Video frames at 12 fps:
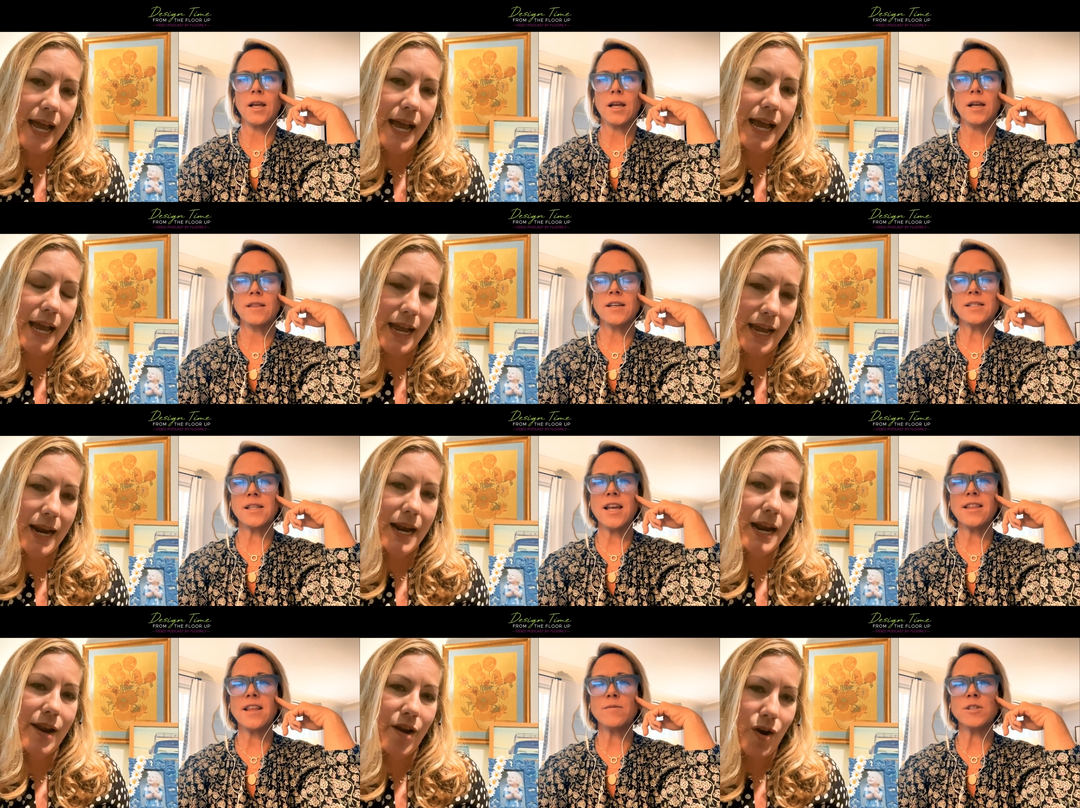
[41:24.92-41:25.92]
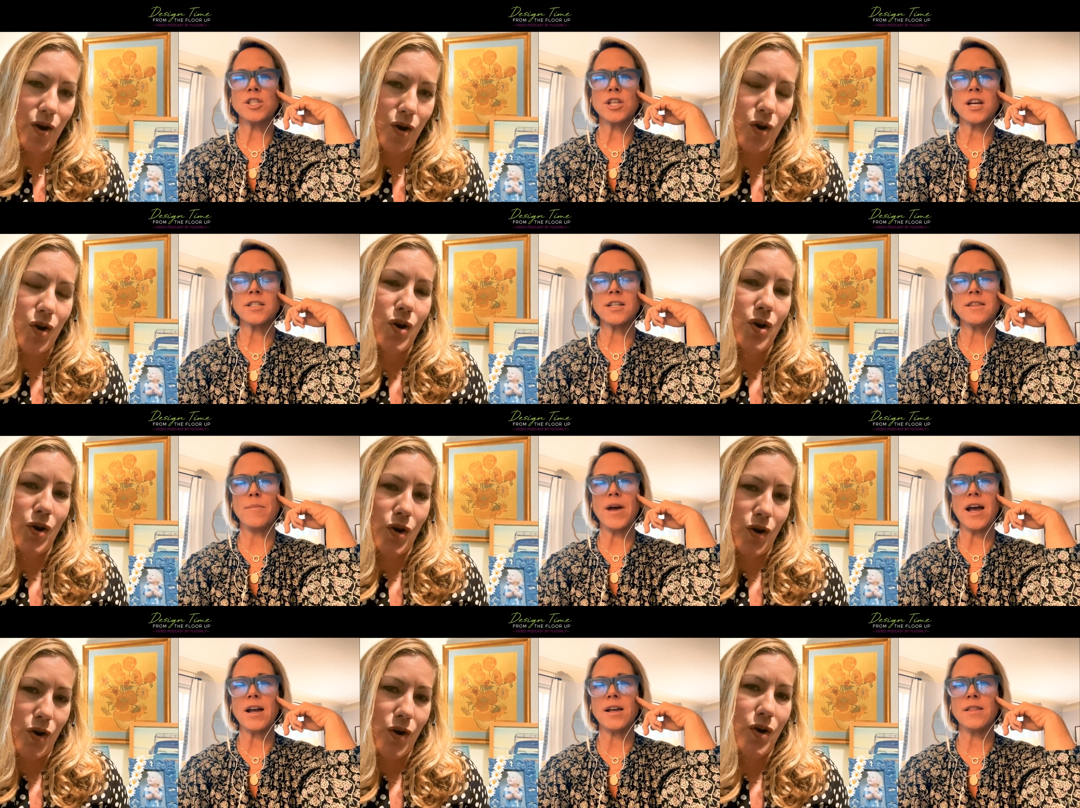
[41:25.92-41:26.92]
Speaker 1: this thing that was chucked in the
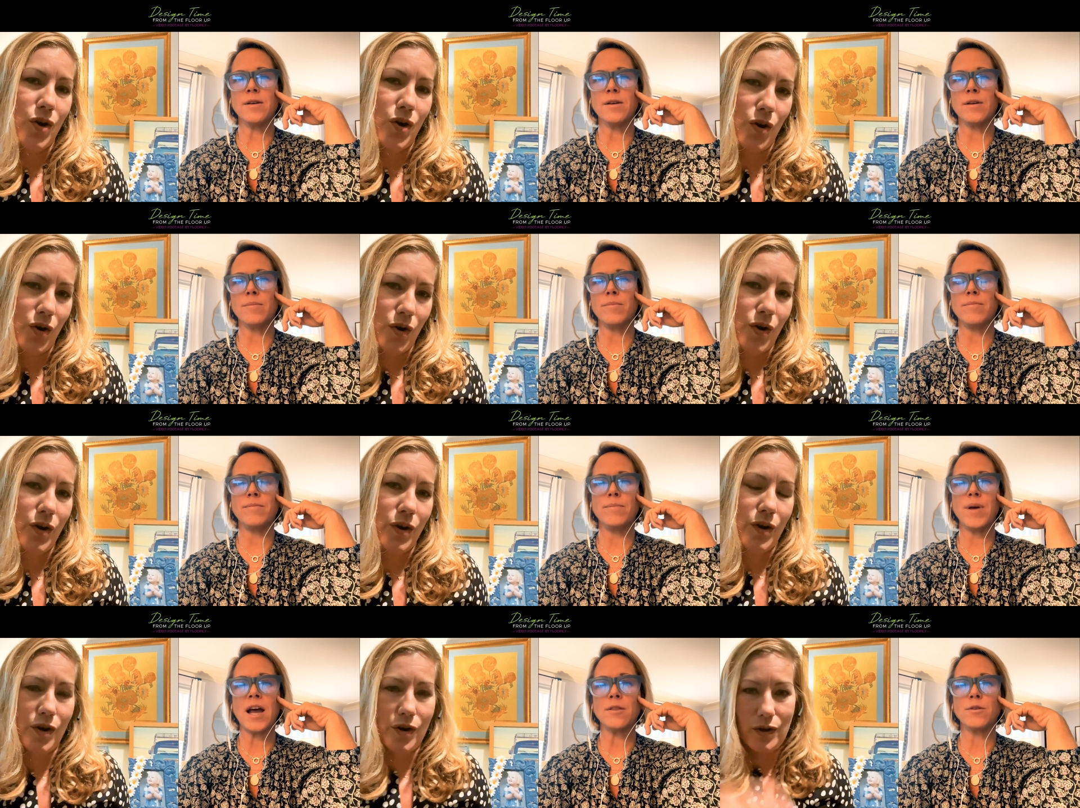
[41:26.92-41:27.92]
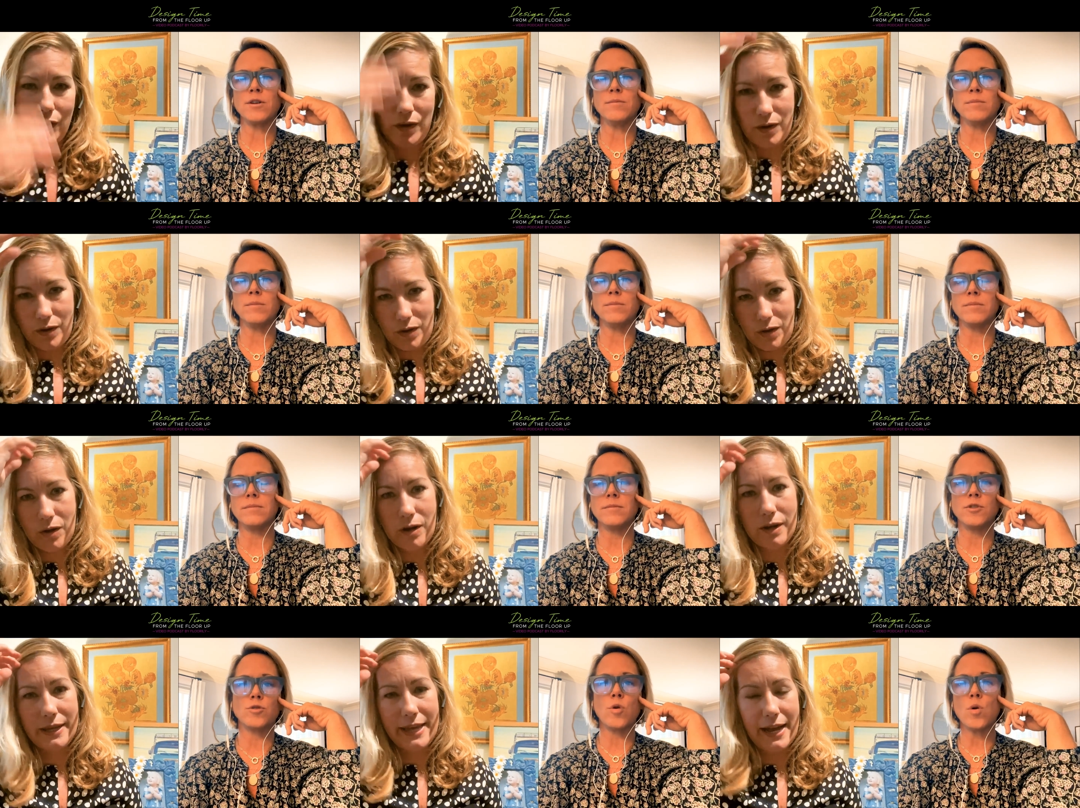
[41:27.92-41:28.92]
back of the bathroom
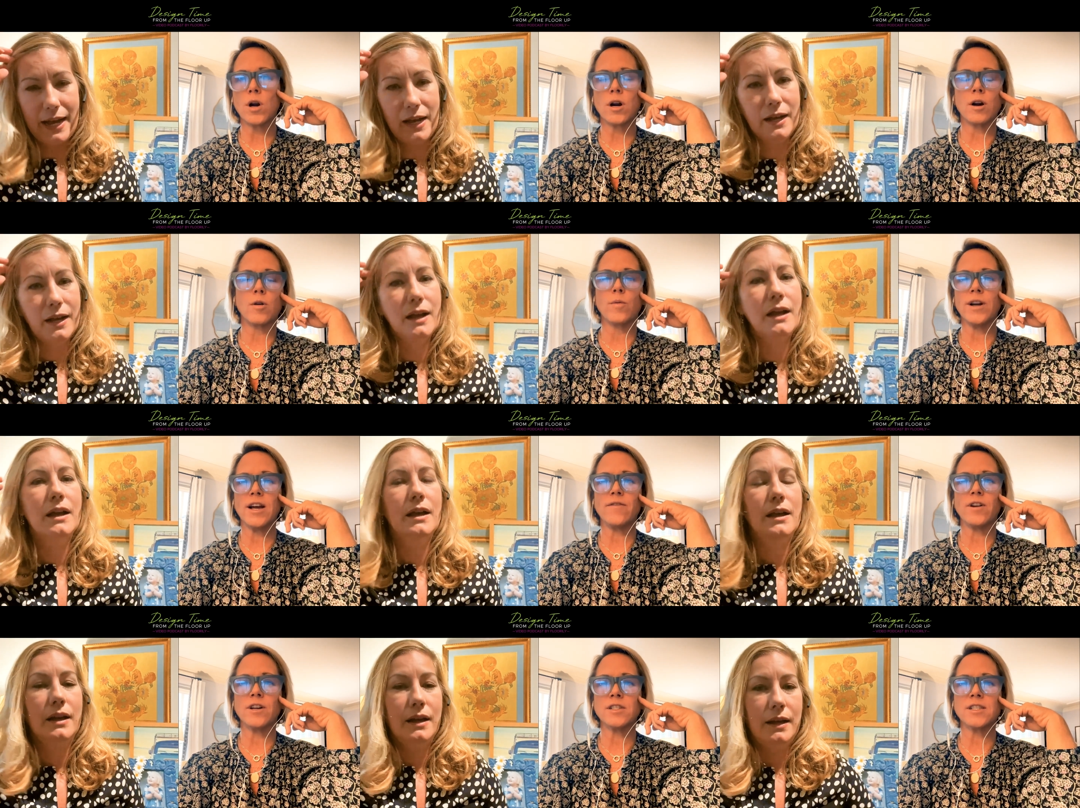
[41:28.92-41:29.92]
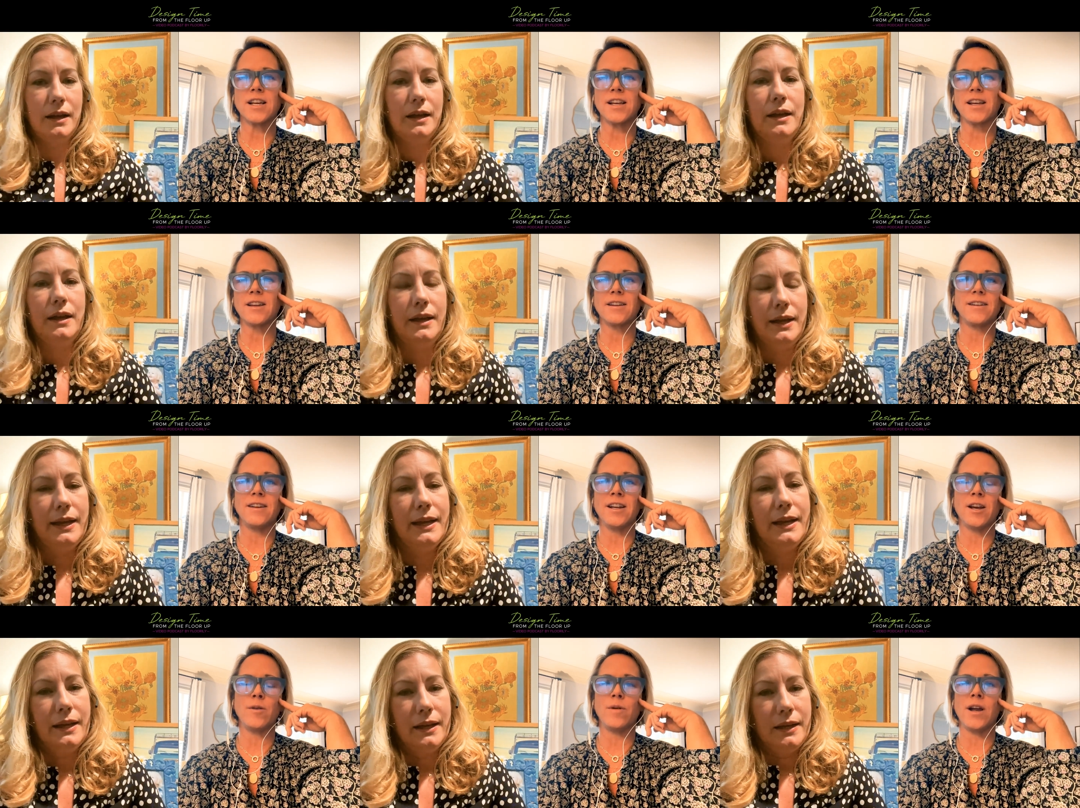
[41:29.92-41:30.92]
drawer yeah. or whatever is like you
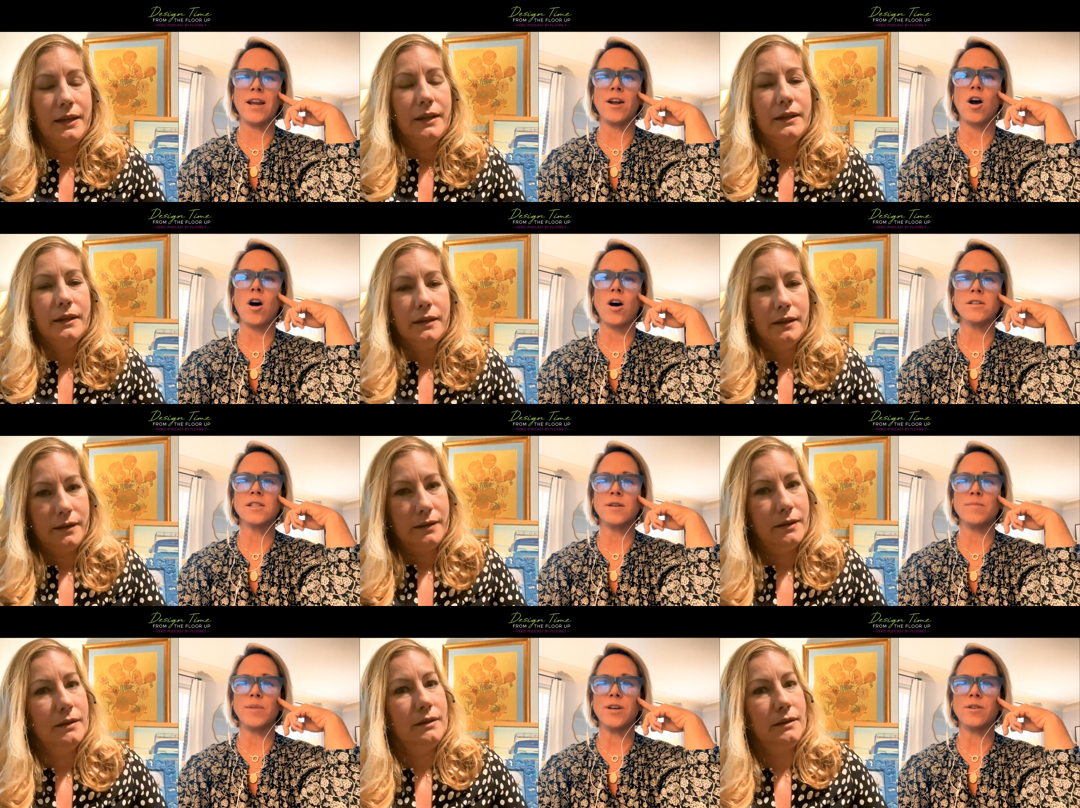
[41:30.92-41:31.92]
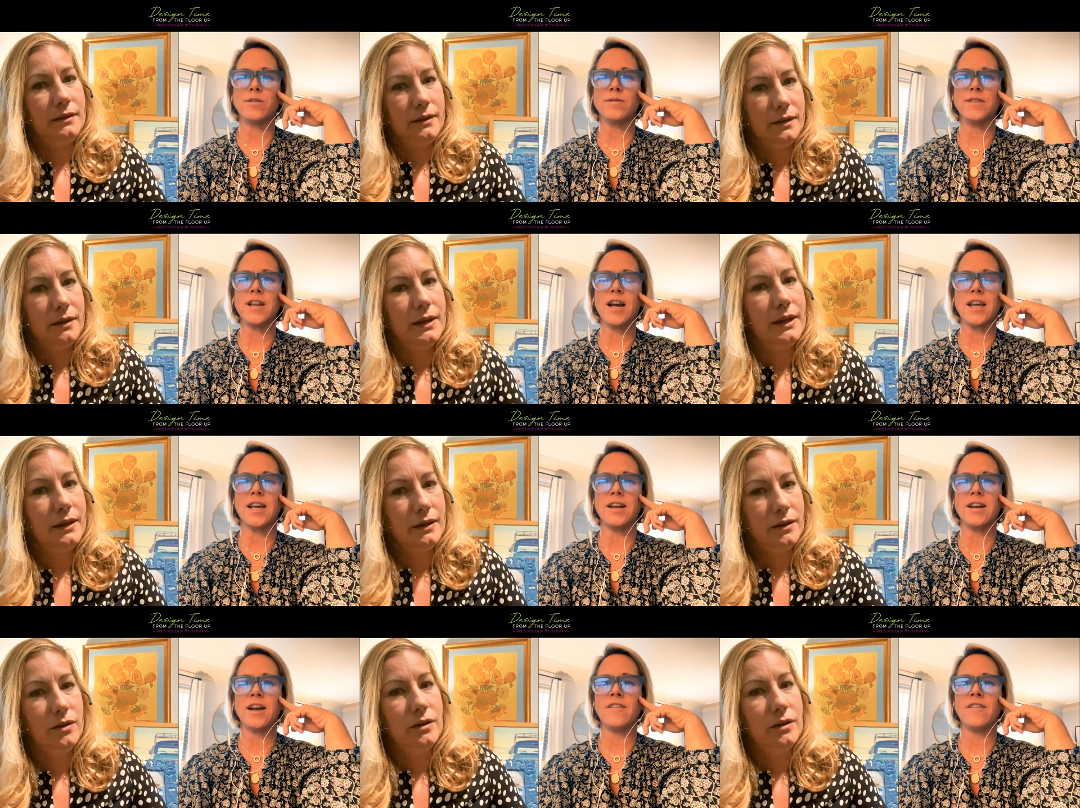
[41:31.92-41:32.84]
know an awesome little nugget of